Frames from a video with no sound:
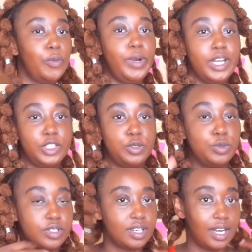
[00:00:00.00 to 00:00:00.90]
where to
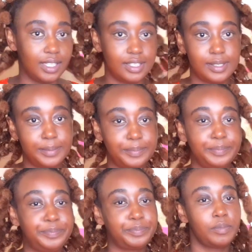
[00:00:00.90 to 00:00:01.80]
start?
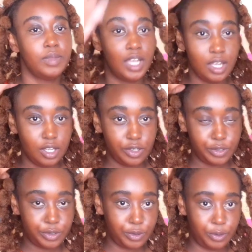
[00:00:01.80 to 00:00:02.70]

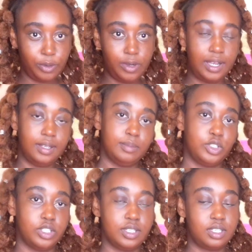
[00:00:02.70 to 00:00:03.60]
So I'm
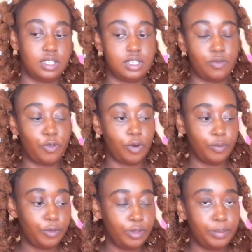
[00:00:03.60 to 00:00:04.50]
just from
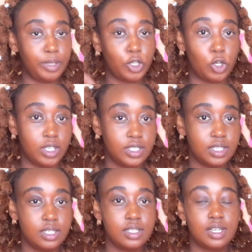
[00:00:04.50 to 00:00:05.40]
filming
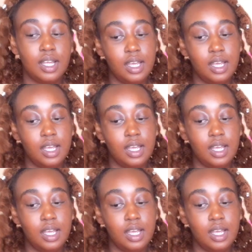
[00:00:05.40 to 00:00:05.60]
content.